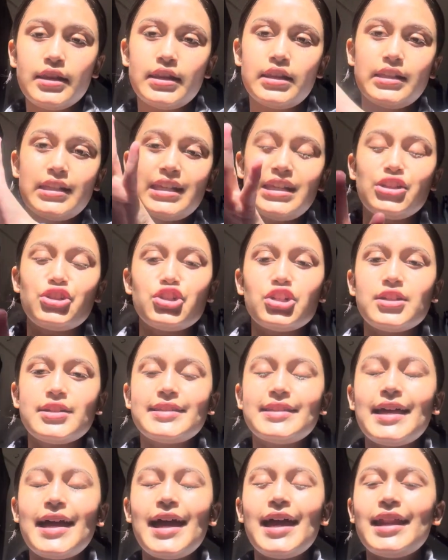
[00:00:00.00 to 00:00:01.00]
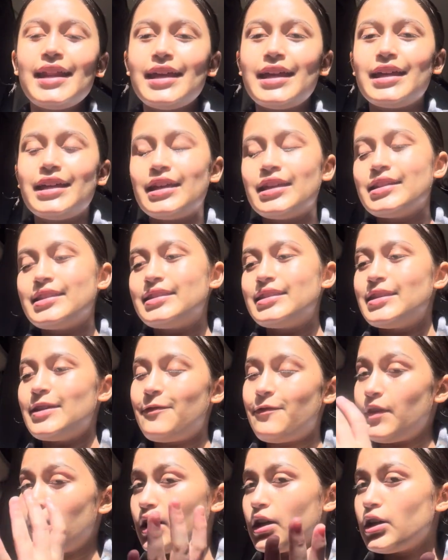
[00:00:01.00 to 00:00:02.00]
teacher said it is
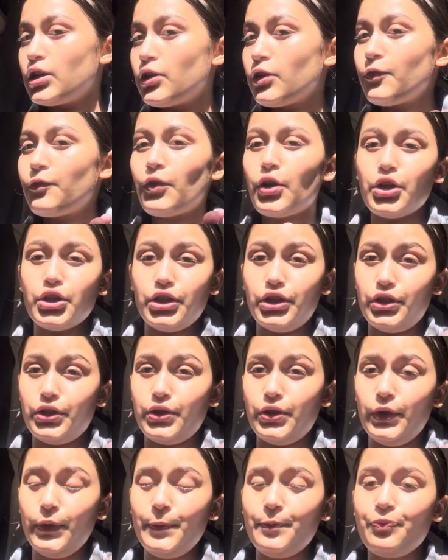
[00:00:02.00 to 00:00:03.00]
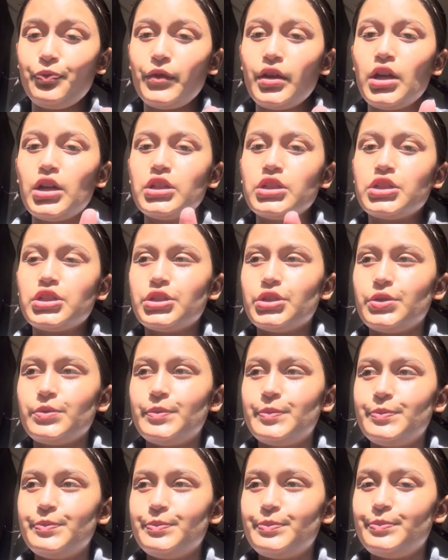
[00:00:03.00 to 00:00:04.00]
difficult for you to
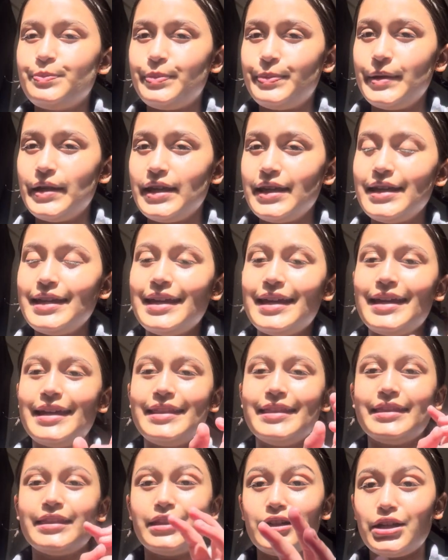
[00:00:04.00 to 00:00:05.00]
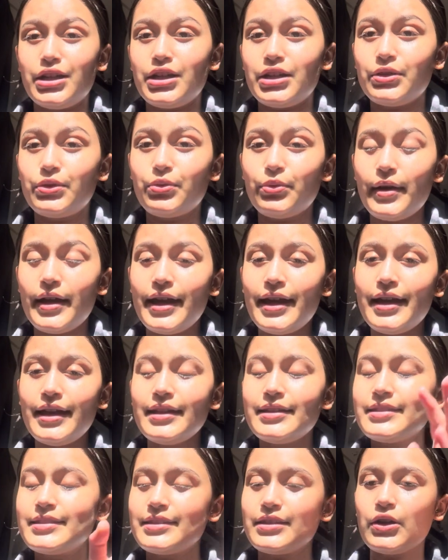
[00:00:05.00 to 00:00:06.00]
be in third
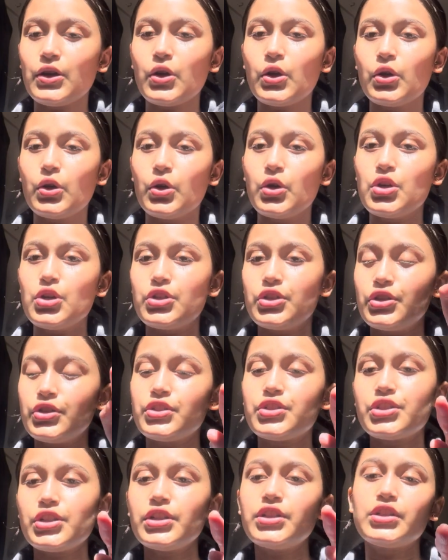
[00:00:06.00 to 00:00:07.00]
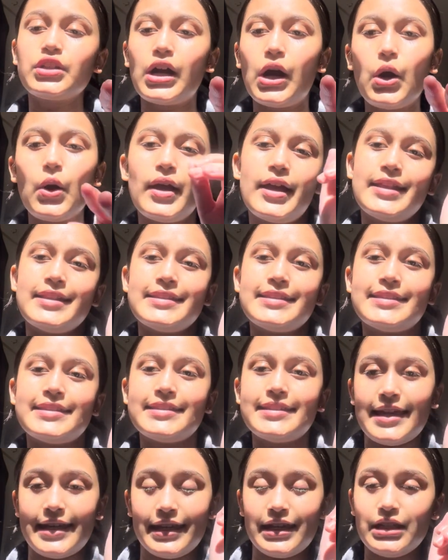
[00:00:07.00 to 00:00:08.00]
grade, so you should go in
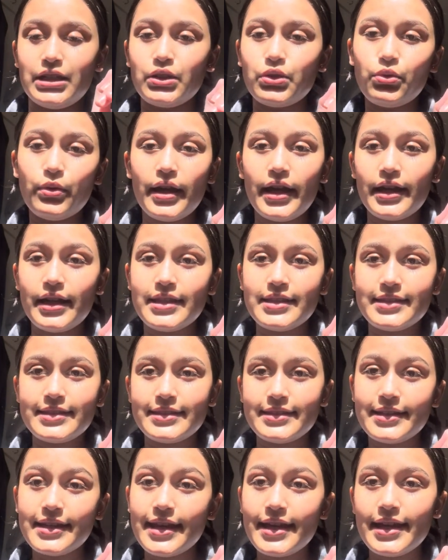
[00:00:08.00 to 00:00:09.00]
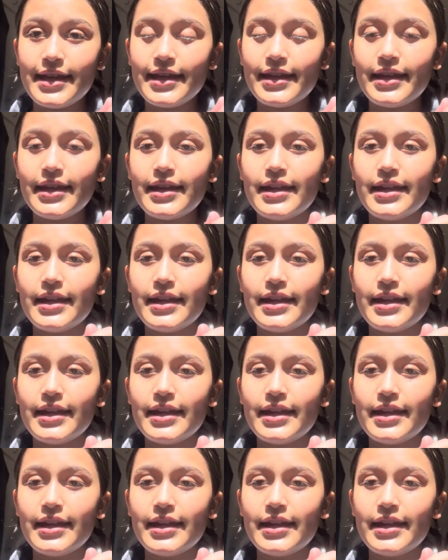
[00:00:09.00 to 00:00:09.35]
second grade instead.